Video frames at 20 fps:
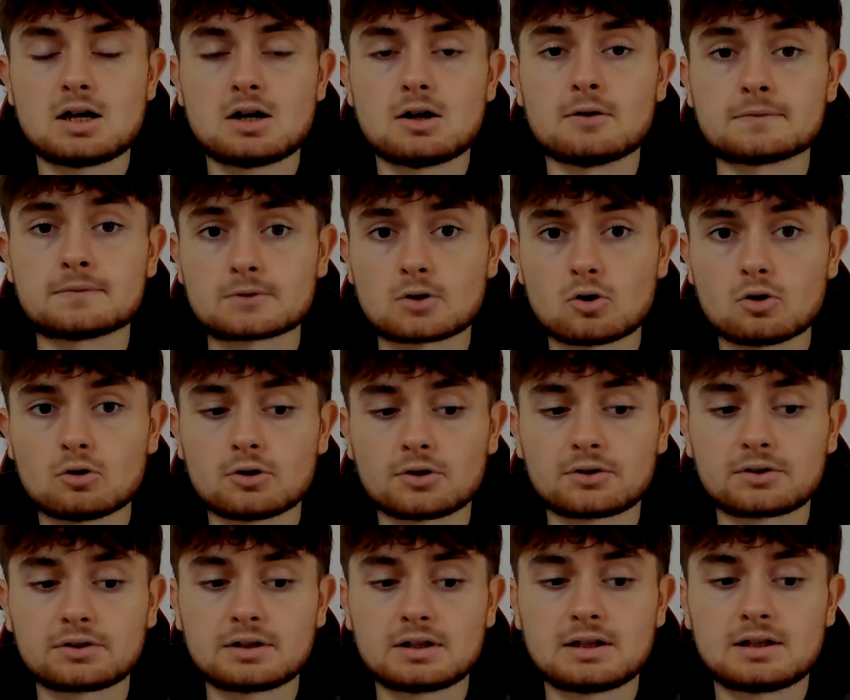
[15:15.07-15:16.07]
Of
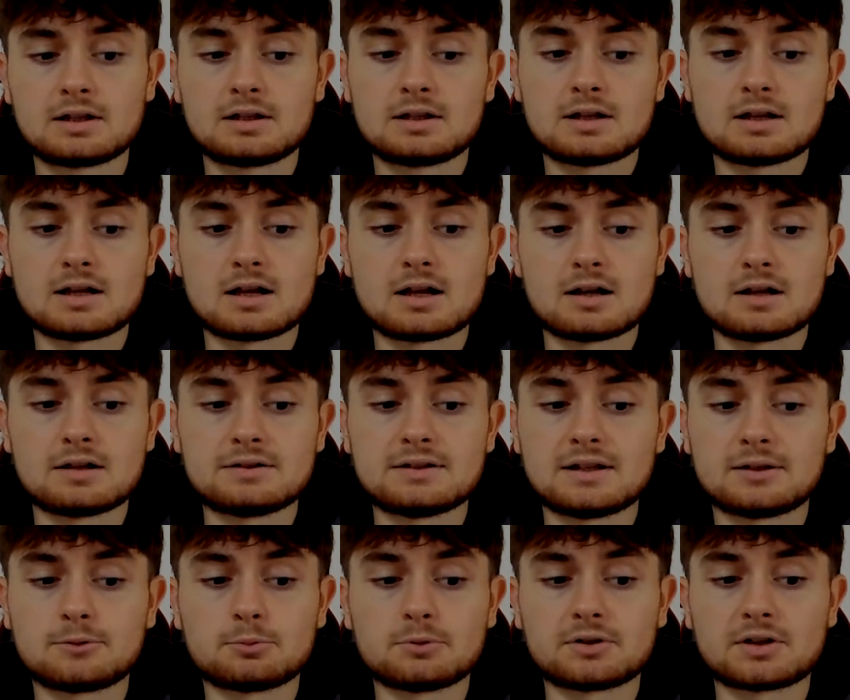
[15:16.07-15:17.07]
course,
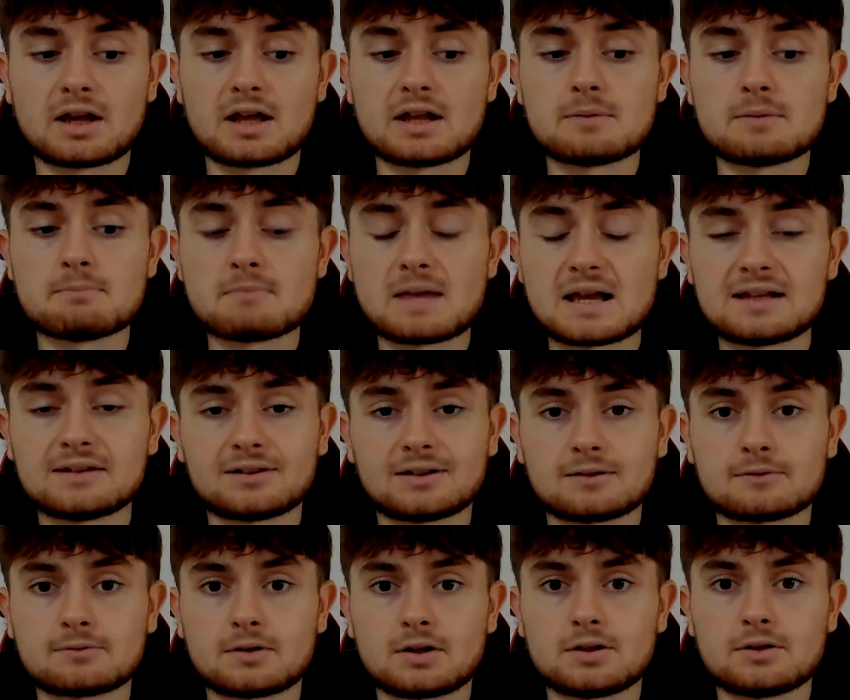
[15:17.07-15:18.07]
this was an
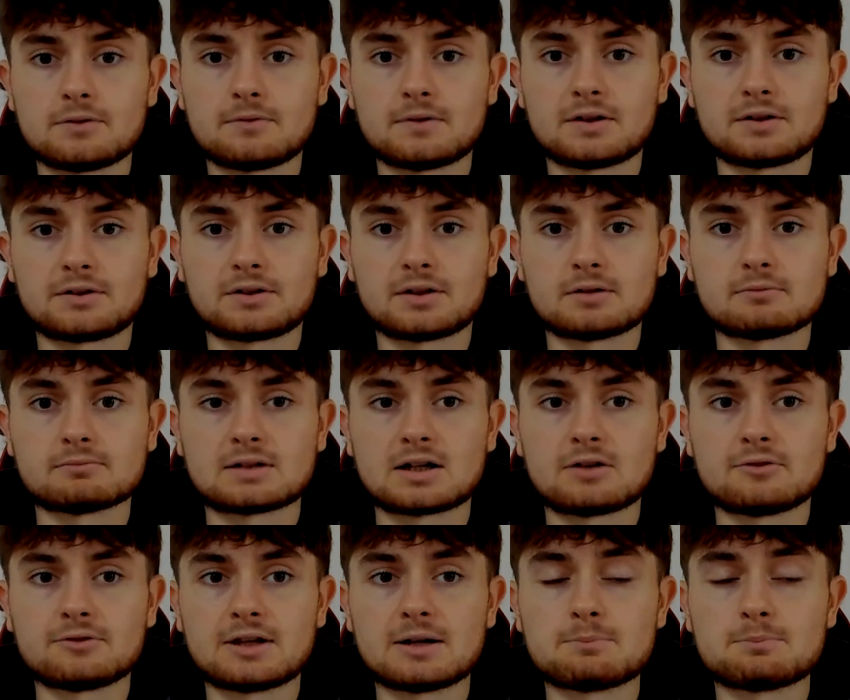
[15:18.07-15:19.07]
amazing fight the first time
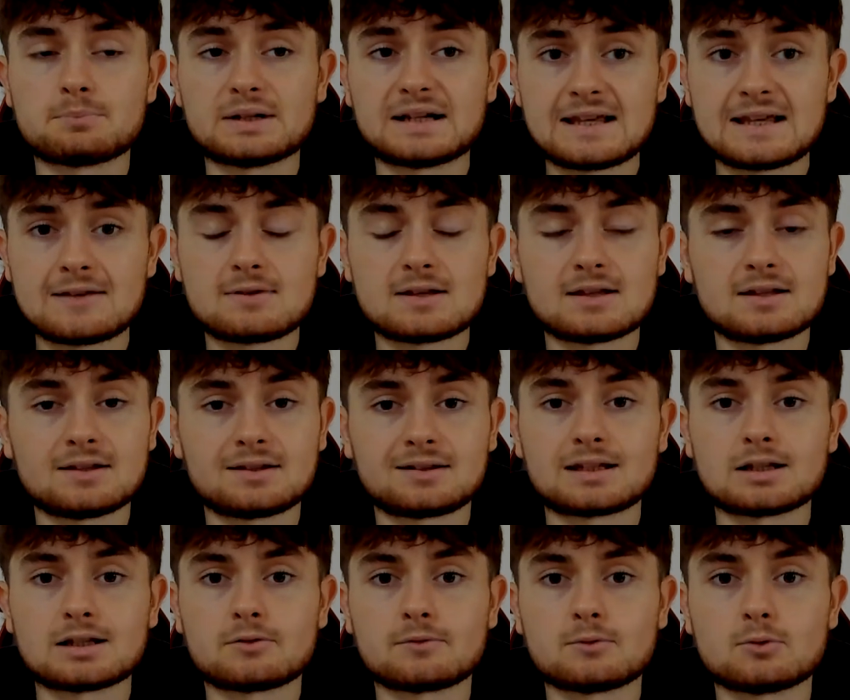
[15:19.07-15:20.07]
round. I believe it is
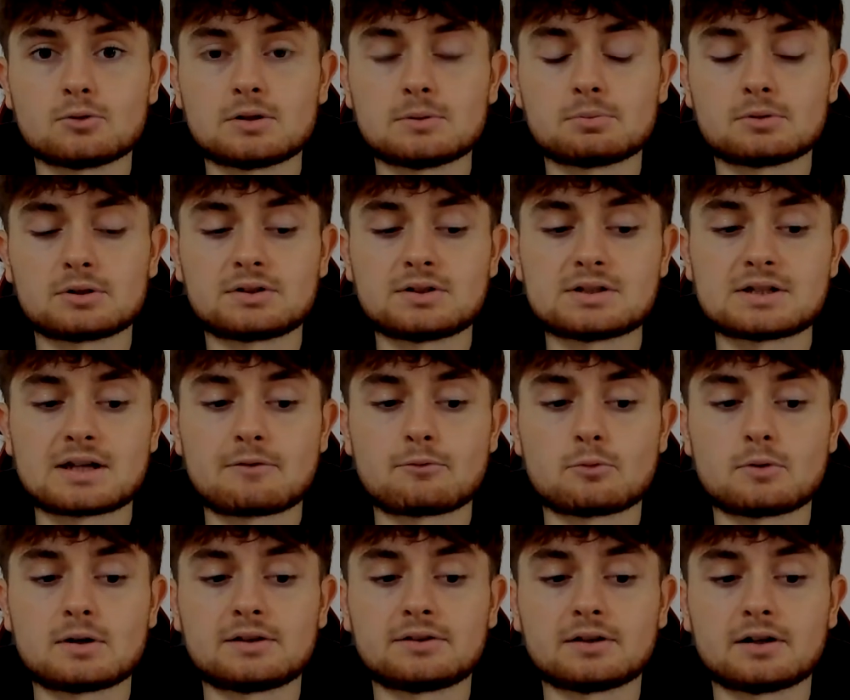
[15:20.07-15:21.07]
still for the British
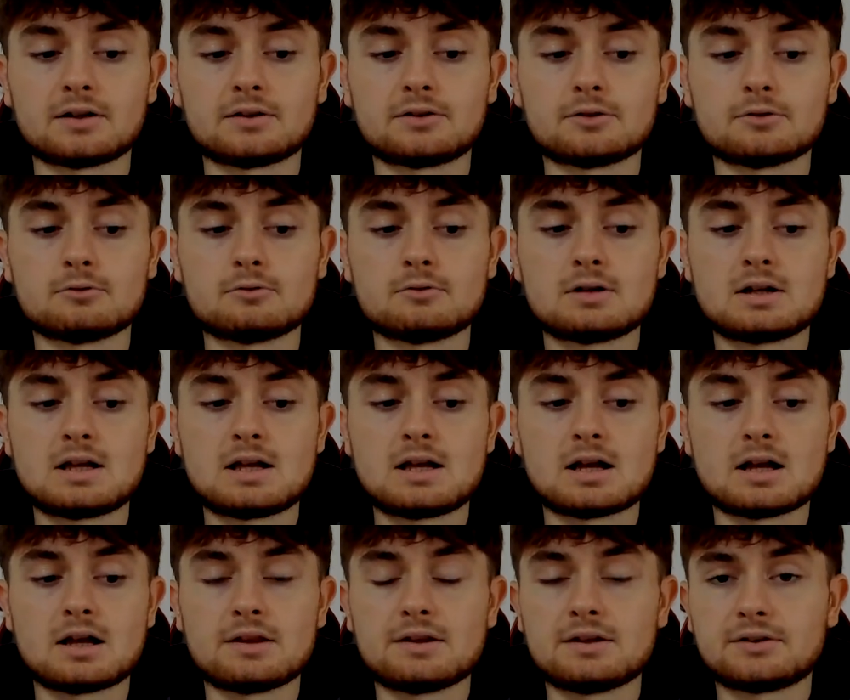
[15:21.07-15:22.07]
heavyweight title
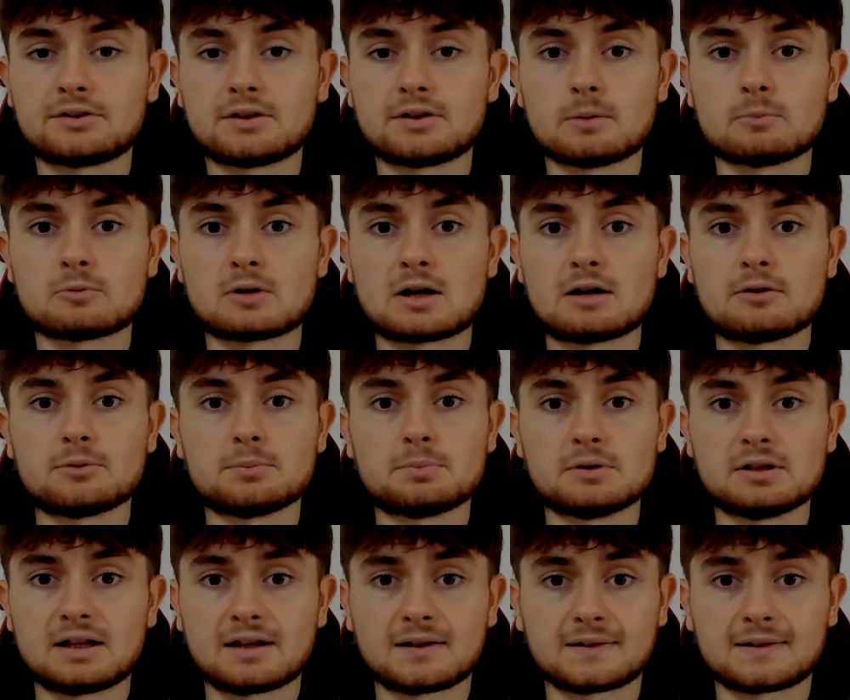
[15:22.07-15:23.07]
this time round,
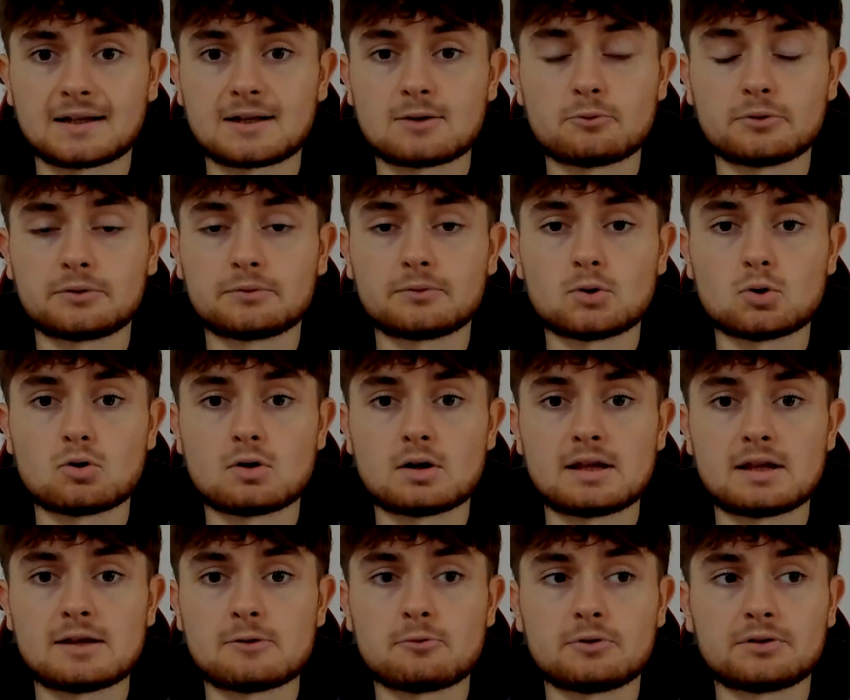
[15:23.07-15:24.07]
but like I say,
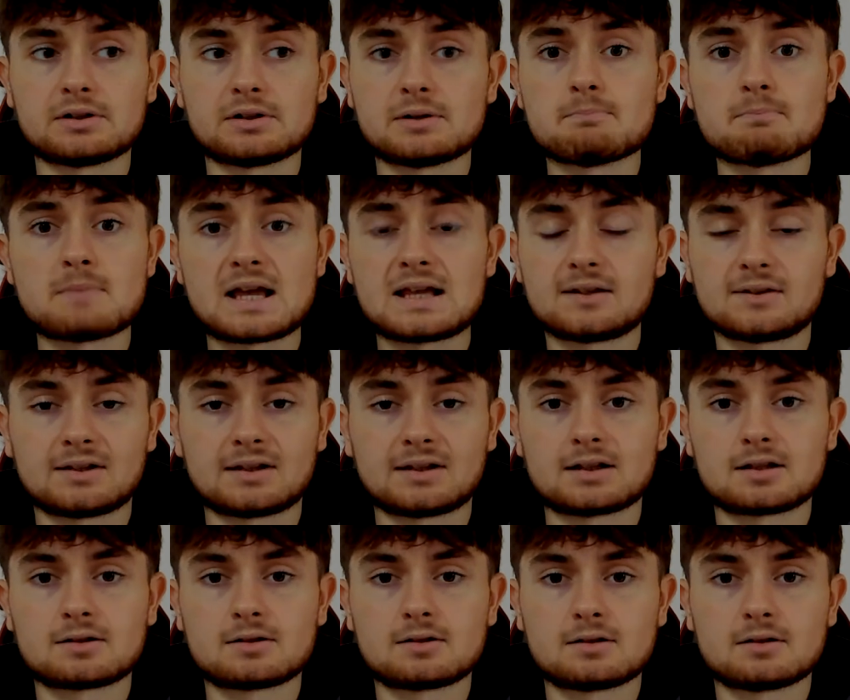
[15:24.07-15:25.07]
it was an
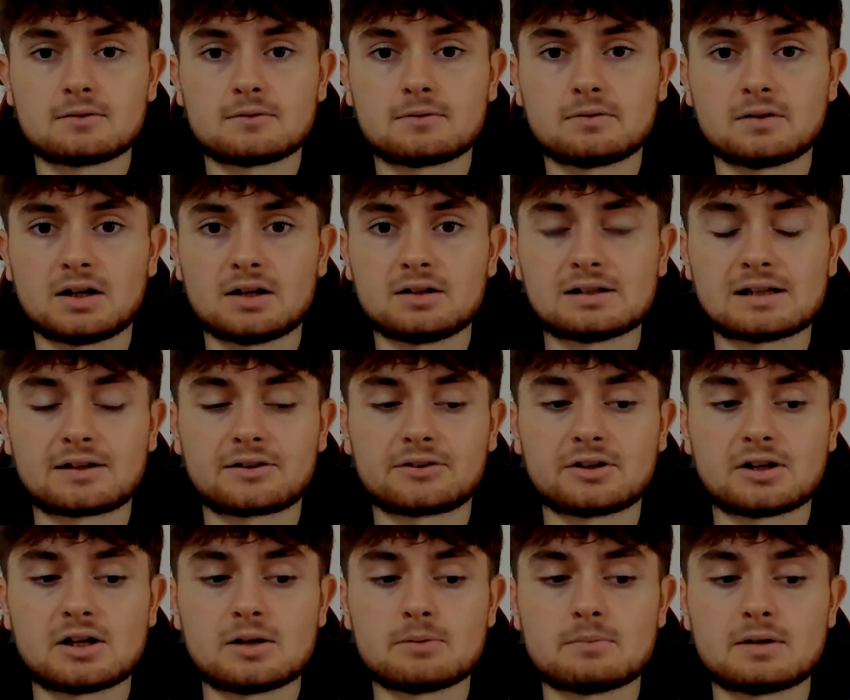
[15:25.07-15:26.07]
amazing fight last
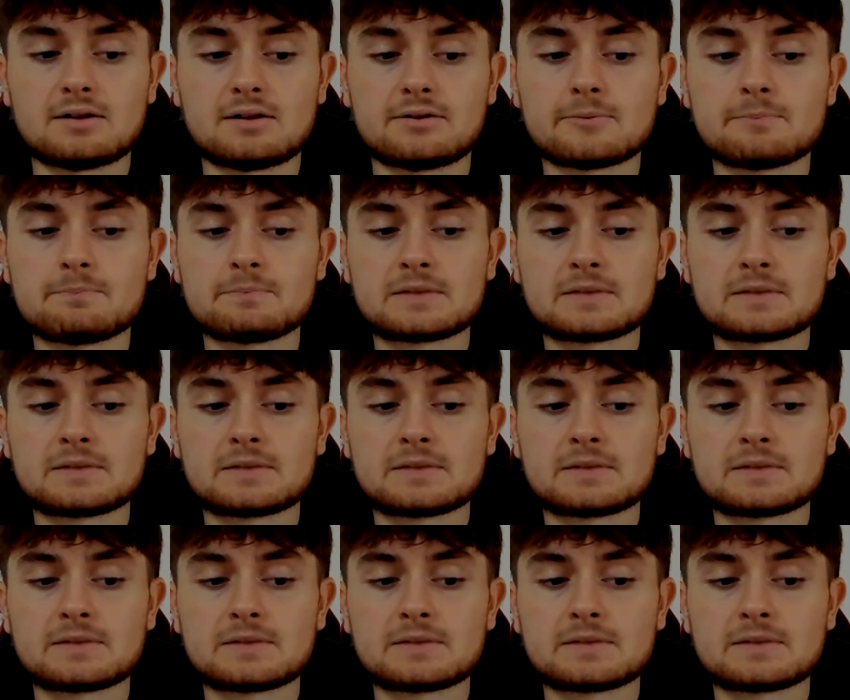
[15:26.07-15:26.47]
time, and